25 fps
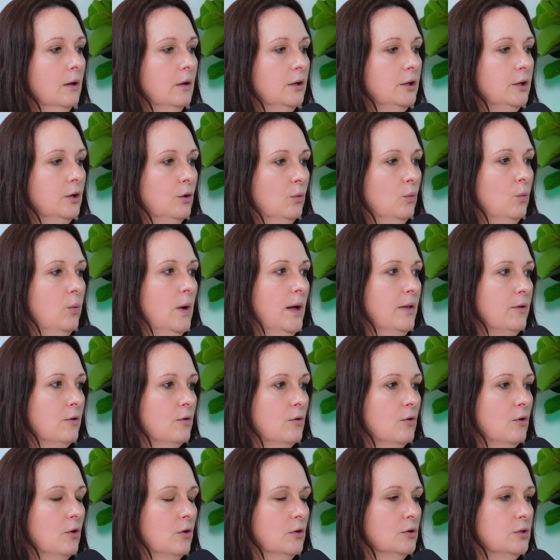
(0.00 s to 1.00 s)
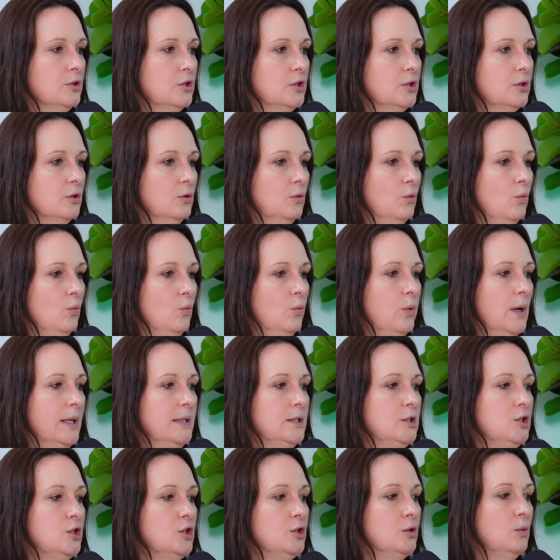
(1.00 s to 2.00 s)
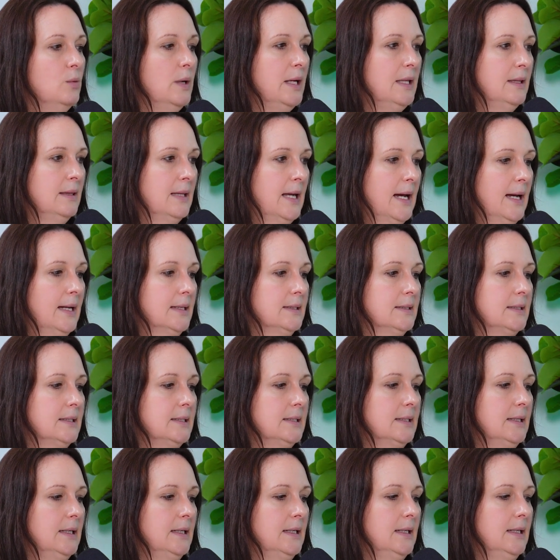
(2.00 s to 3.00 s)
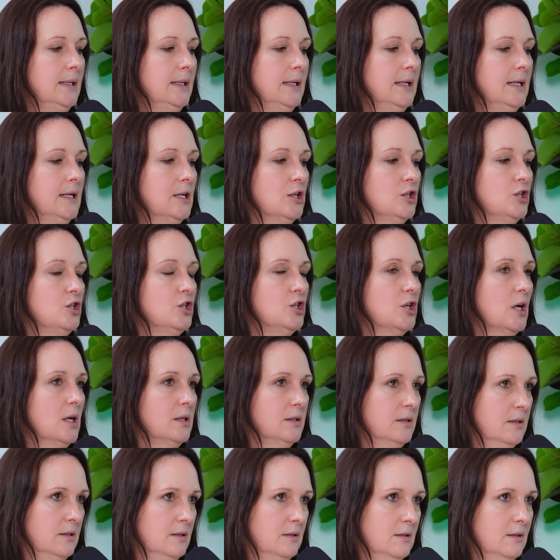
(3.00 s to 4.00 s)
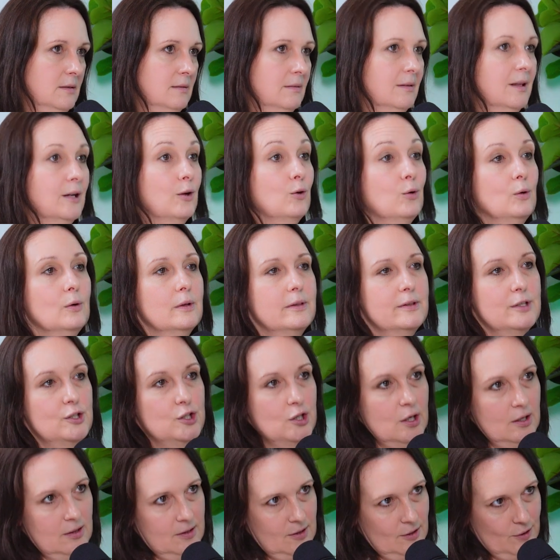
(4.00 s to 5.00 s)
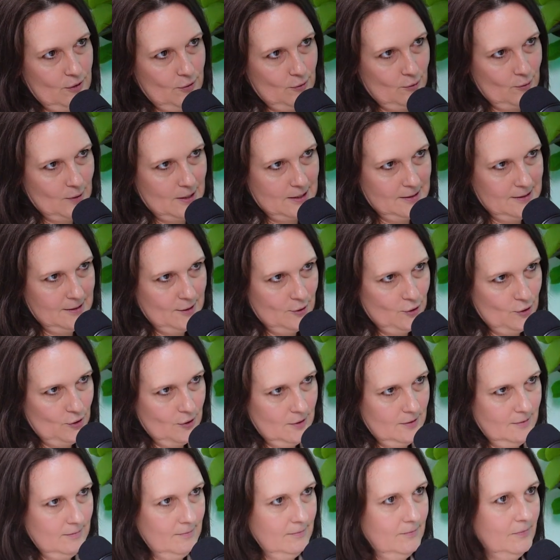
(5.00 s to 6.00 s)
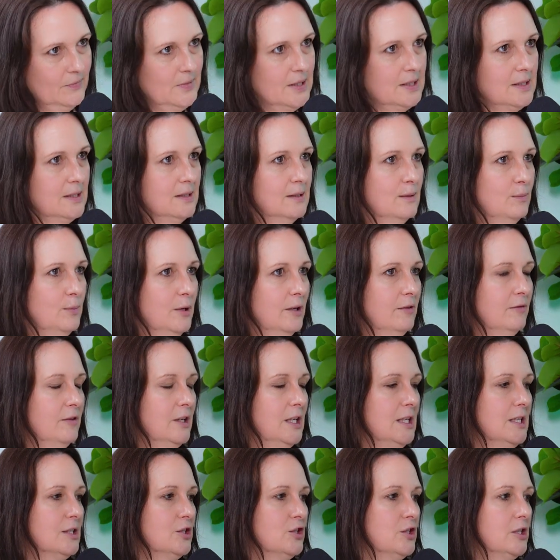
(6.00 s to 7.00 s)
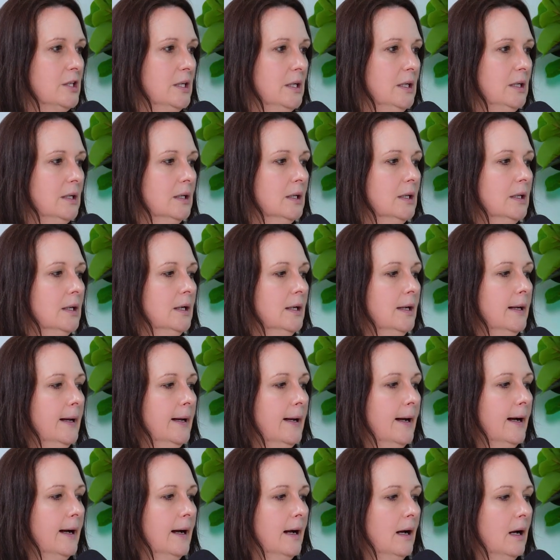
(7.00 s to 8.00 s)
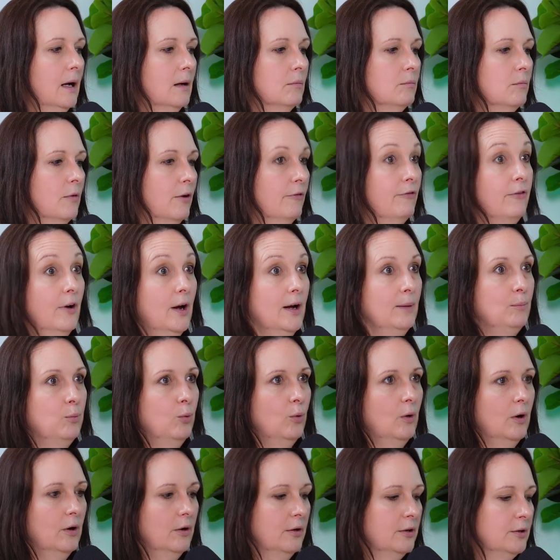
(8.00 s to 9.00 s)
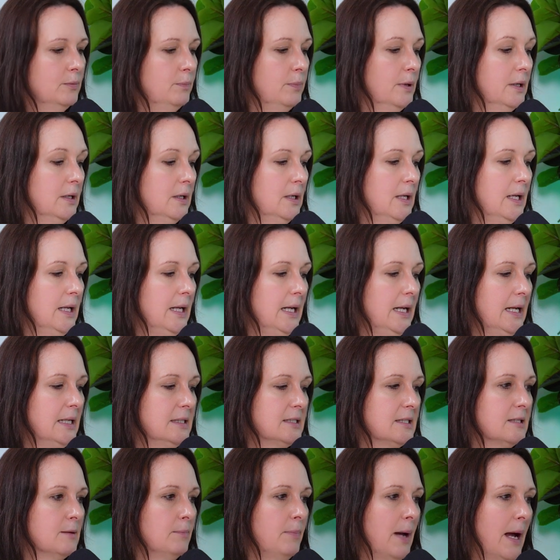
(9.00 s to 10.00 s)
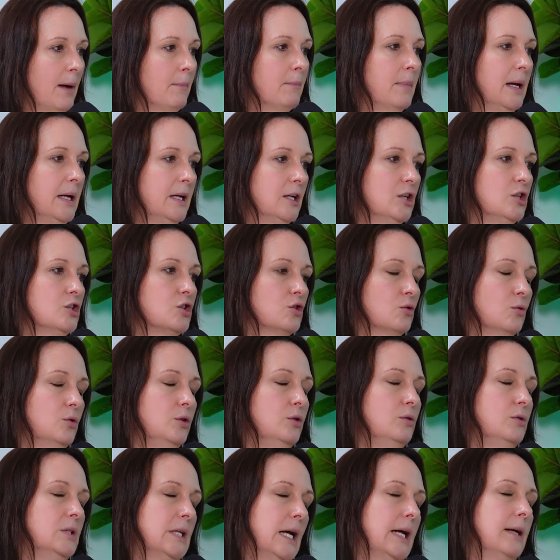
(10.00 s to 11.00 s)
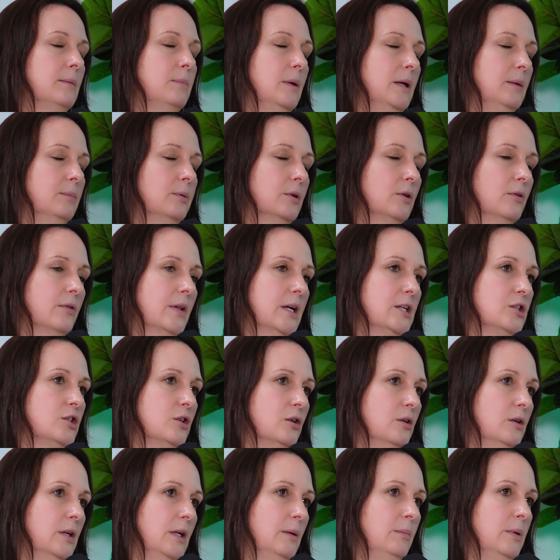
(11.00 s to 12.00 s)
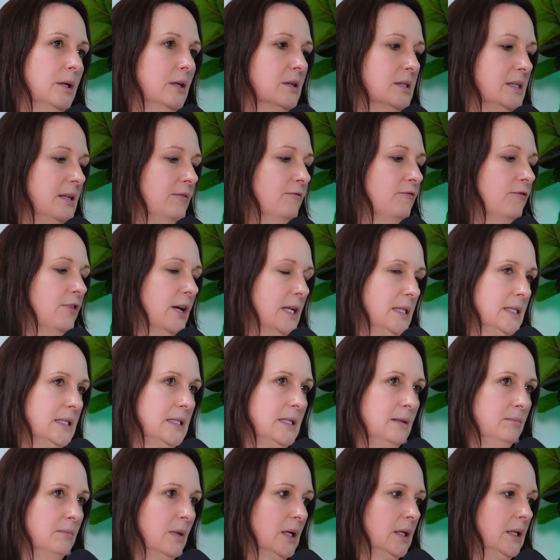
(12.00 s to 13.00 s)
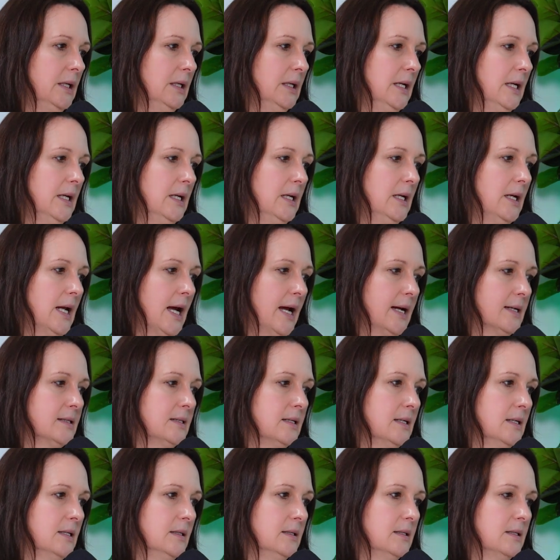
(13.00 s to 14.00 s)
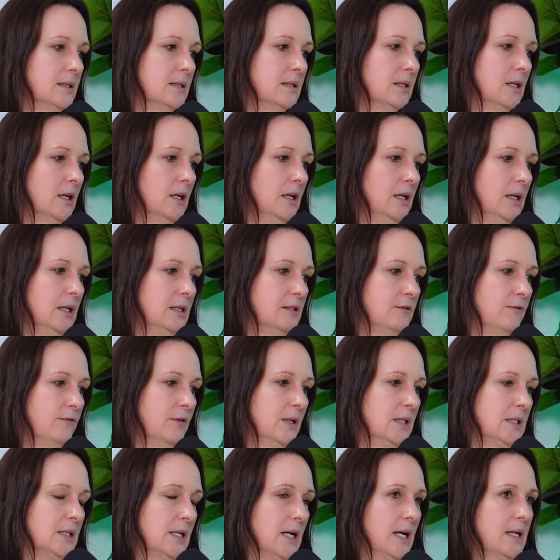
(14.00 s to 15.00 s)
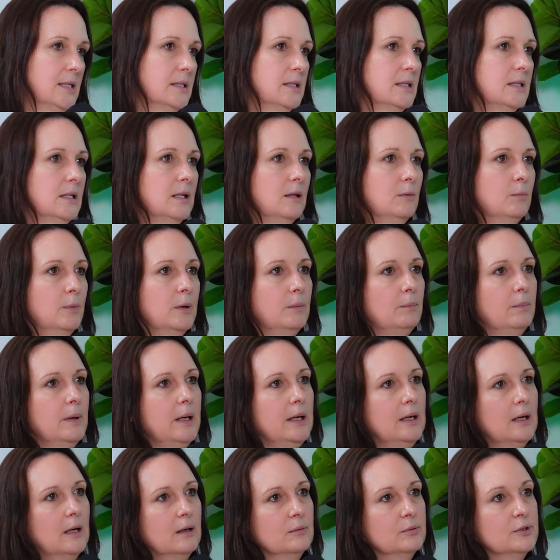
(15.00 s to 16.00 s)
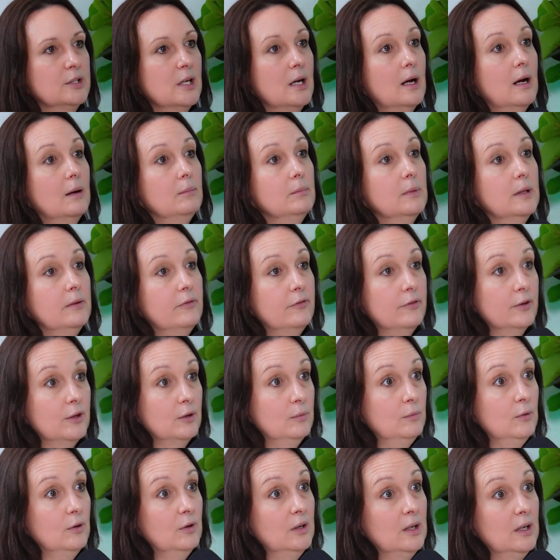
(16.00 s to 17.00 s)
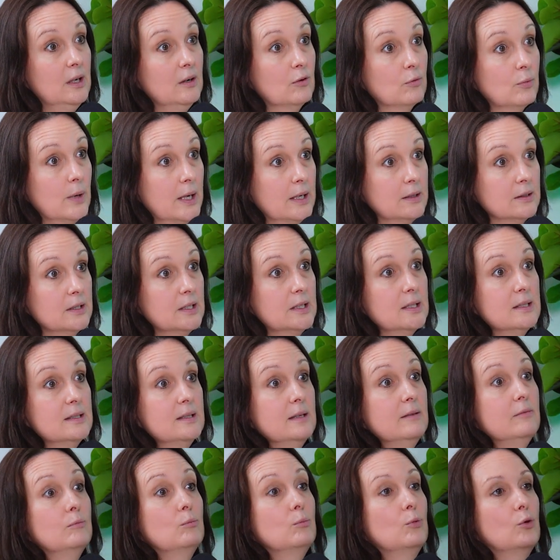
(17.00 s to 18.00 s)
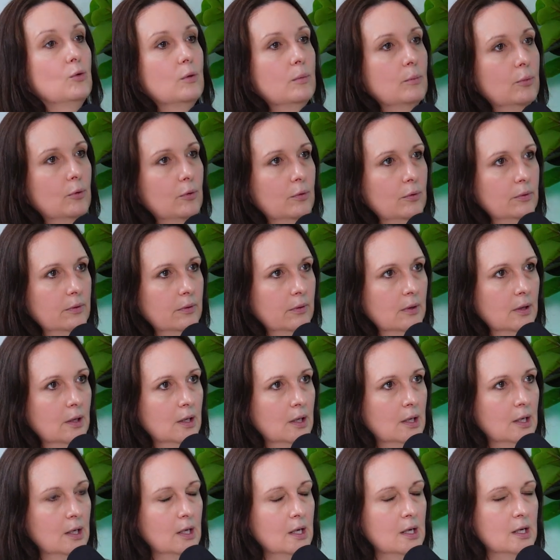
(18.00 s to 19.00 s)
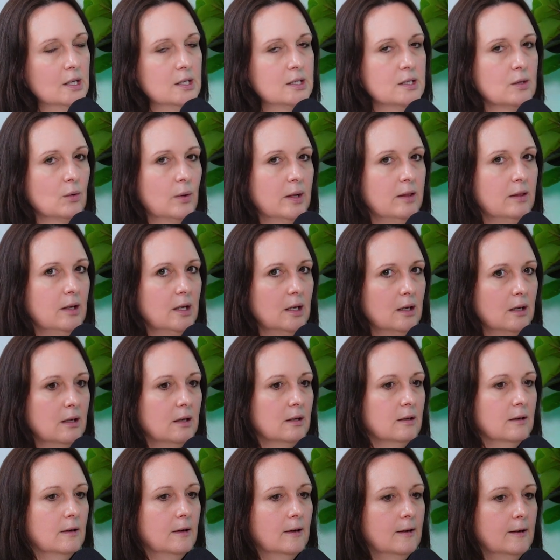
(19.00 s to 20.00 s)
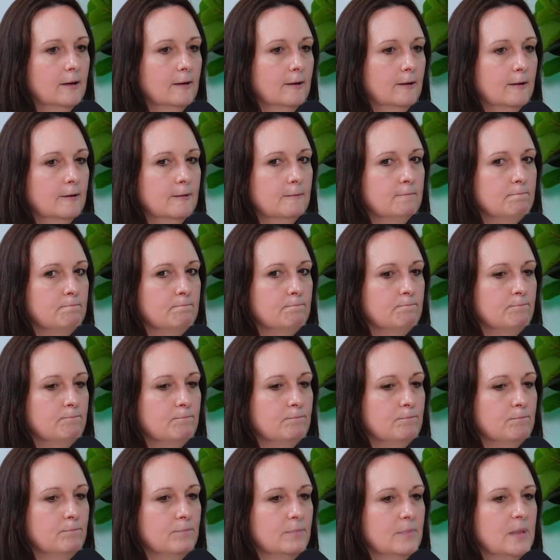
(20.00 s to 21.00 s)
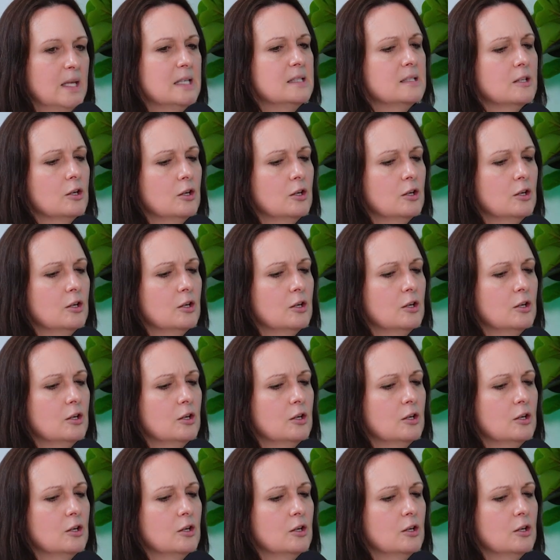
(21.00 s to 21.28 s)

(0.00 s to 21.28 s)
whether or not we're doing that in a they call it the just transition. This is a bit of an ESG vibe word, but it's about making sure you take people on that journey, because investing money in assets is fantastic, but being able to uplift the community around it is even more important. So I think there's